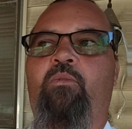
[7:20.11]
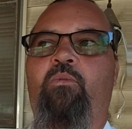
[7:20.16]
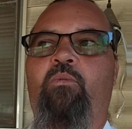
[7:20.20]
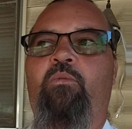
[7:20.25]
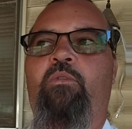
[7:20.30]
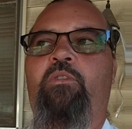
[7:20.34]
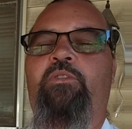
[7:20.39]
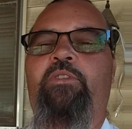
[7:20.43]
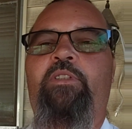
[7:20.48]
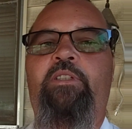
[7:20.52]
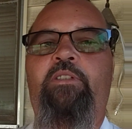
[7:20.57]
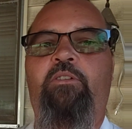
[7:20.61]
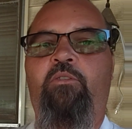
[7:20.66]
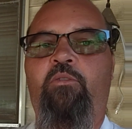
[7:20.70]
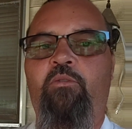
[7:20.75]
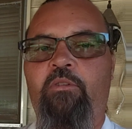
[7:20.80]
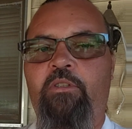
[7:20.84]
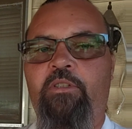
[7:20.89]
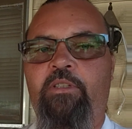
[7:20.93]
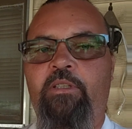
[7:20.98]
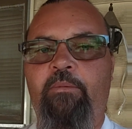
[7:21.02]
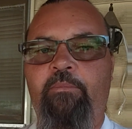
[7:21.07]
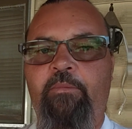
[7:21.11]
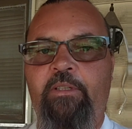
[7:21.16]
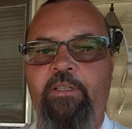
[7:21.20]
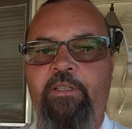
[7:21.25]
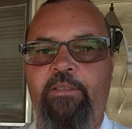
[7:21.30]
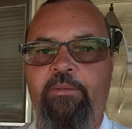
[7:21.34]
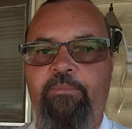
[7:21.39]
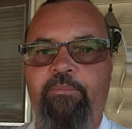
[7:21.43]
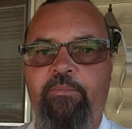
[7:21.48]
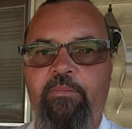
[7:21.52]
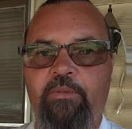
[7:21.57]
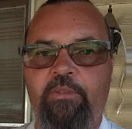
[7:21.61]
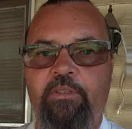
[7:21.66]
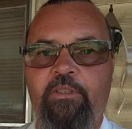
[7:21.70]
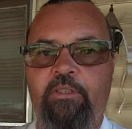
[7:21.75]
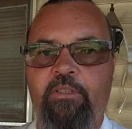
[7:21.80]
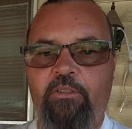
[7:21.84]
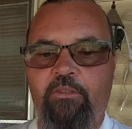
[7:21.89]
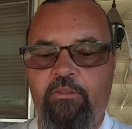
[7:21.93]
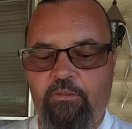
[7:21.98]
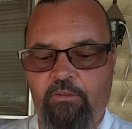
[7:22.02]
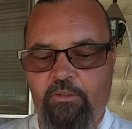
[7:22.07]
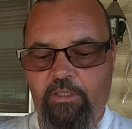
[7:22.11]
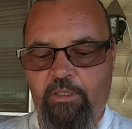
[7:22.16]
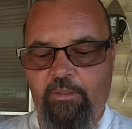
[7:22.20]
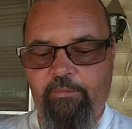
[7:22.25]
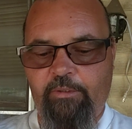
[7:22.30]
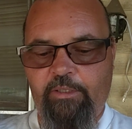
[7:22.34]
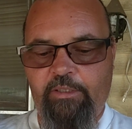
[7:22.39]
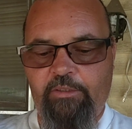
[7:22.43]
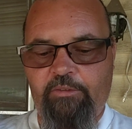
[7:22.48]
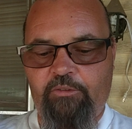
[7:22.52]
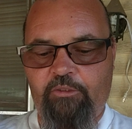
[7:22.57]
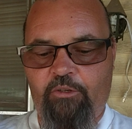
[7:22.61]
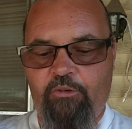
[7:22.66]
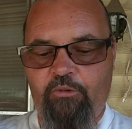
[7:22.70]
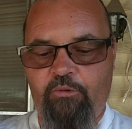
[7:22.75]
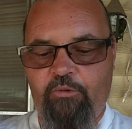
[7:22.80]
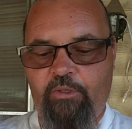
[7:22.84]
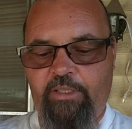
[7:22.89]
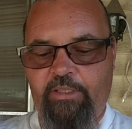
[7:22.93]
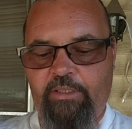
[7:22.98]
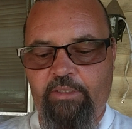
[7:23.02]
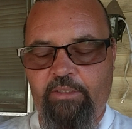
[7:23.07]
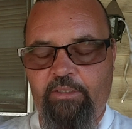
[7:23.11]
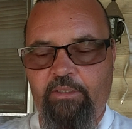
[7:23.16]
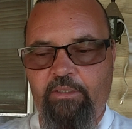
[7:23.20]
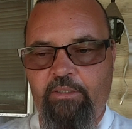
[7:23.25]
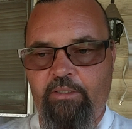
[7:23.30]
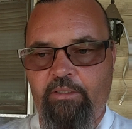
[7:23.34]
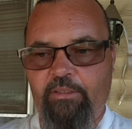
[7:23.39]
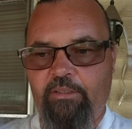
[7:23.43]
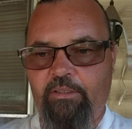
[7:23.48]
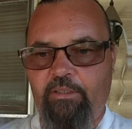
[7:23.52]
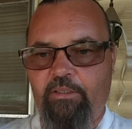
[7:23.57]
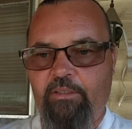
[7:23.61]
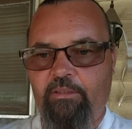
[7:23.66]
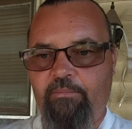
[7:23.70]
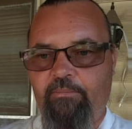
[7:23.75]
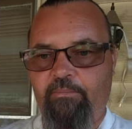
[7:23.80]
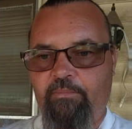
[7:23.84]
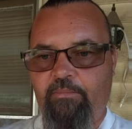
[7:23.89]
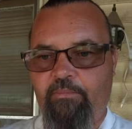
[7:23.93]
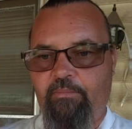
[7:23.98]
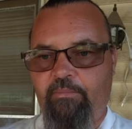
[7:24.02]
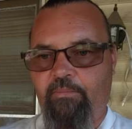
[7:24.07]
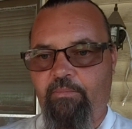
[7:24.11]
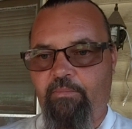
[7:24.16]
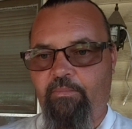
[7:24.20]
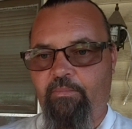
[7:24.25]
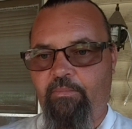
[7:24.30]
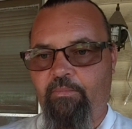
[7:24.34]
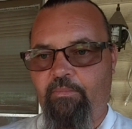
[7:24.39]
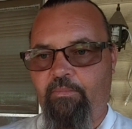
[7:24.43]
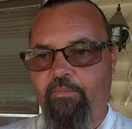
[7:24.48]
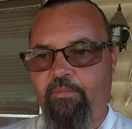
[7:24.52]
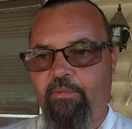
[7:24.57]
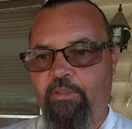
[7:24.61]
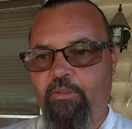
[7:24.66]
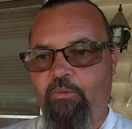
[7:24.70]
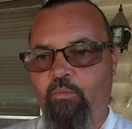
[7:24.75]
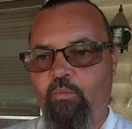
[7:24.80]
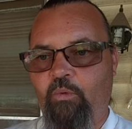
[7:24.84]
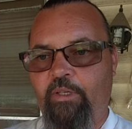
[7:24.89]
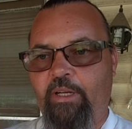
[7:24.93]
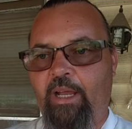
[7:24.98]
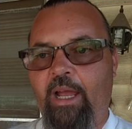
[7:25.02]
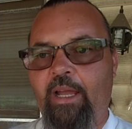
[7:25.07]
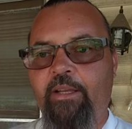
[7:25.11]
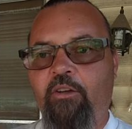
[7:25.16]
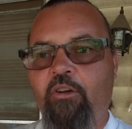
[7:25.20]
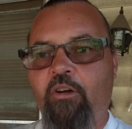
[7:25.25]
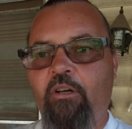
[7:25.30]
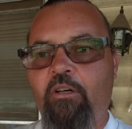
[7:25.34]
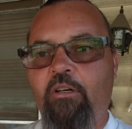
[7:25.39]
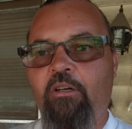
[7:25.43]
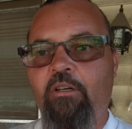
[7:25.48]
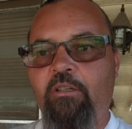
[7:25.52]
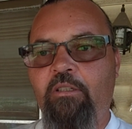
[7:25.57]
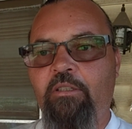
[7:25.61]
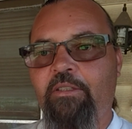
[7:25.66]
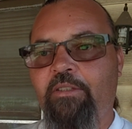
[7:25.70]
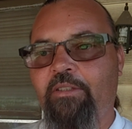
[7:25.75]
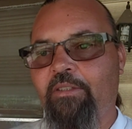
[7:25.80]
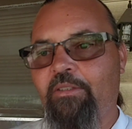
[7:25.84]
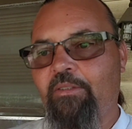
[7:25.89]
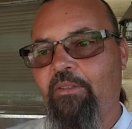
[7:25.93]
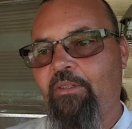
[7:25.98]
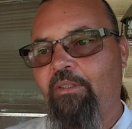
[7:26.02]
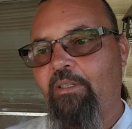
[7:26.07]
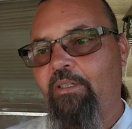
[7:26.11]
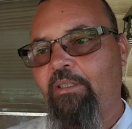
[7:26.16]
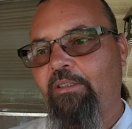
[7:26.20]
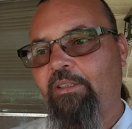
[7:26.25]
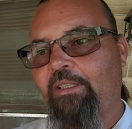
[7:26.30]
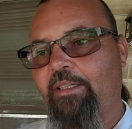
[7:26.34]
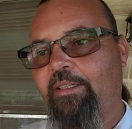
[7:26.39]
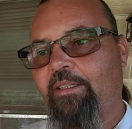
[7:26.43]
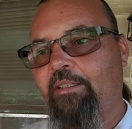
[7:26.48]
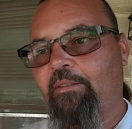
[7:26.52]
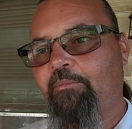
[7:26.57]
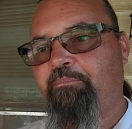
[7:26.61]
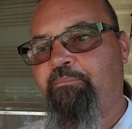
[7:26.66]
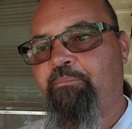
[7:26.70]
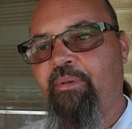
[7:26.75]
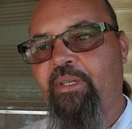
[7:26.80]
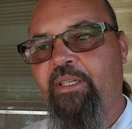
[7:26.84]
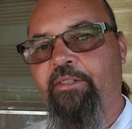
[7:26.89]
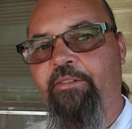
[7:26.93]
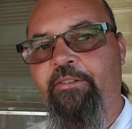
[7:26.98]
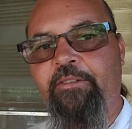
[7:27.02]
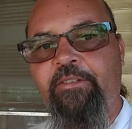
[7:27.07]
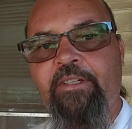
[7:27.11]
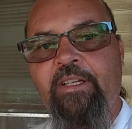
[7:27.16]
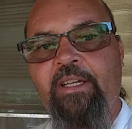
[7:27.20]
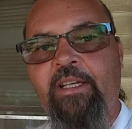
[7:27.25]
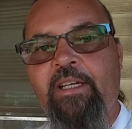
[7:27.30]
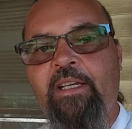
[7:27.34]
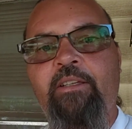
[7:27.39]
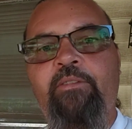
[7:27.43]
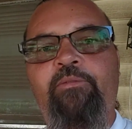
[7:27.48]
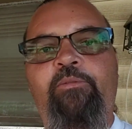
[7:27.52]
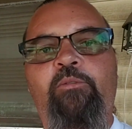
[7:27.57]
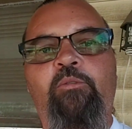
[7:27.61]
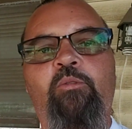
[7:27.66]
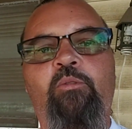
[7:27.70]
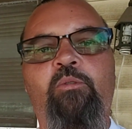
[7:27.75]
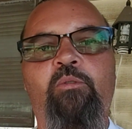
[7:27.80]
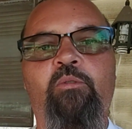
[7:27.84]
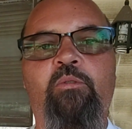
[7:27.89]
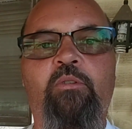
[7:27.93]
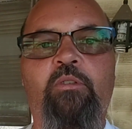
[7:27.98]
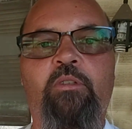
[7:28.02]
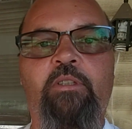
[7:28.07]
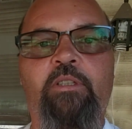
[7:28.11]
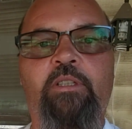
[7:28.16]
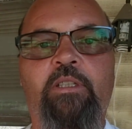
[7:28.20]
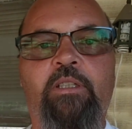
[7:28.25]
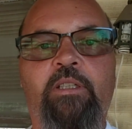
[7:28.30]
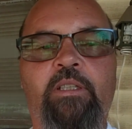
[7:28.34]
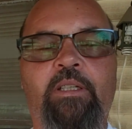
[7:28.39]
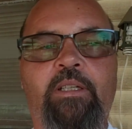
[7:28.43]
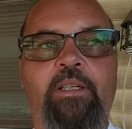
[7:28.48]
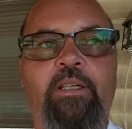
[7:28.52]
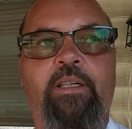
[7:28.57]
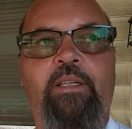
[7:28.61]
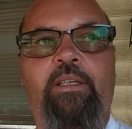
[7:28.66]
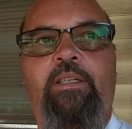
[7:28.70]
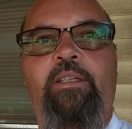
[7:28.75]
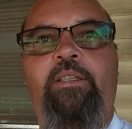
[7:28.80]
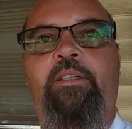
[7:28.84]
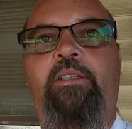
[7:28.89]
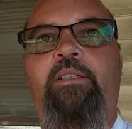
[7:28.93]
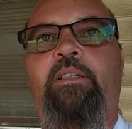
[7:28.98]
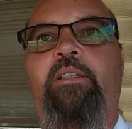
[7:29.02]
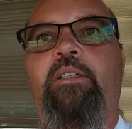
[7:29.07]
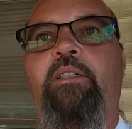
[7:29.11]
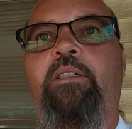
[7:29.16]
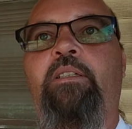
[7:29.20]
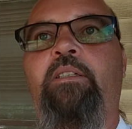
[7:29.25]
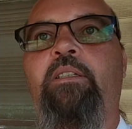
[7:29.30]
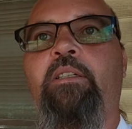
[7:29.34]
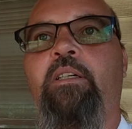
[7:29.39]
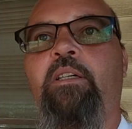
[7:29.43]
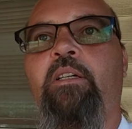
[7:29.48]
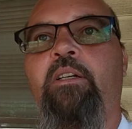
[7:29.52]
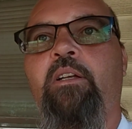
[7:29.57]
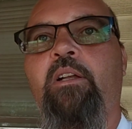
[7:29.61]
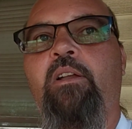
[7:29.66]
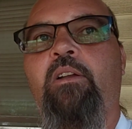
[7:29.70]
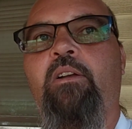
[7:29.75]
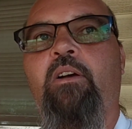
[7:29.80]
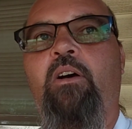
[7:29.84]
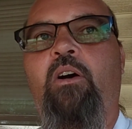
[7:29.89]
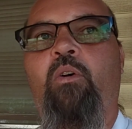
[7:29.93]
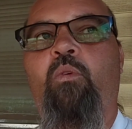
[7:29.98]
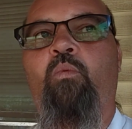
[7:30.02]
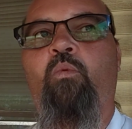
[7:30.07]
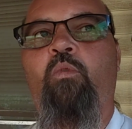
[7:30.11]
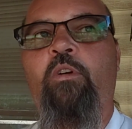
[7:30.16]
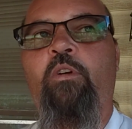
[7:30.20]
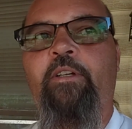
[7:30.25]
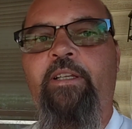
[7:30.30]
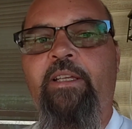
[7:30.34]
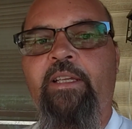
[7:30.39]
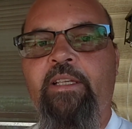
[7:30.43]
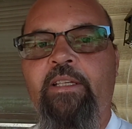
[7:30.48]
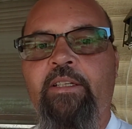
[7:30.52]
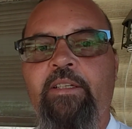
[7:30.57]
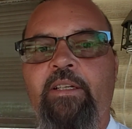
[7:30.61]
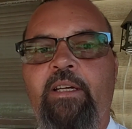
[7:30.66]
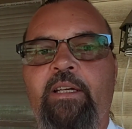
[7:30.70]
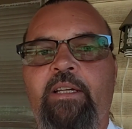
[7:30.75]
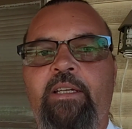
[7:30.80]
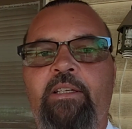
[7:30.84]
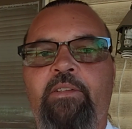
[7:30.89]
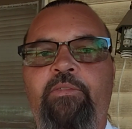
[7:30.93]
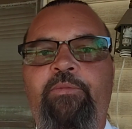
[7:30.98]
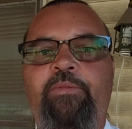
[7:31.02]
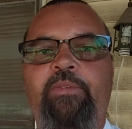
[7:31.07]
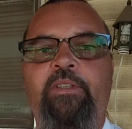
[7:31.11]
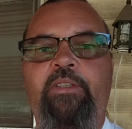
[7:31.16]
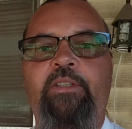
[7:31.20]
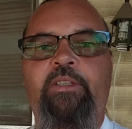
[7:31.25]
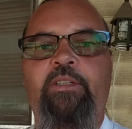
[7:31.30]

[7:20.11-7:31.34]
well then of course I'm going to throw in what I call like a beater knife or a working knife.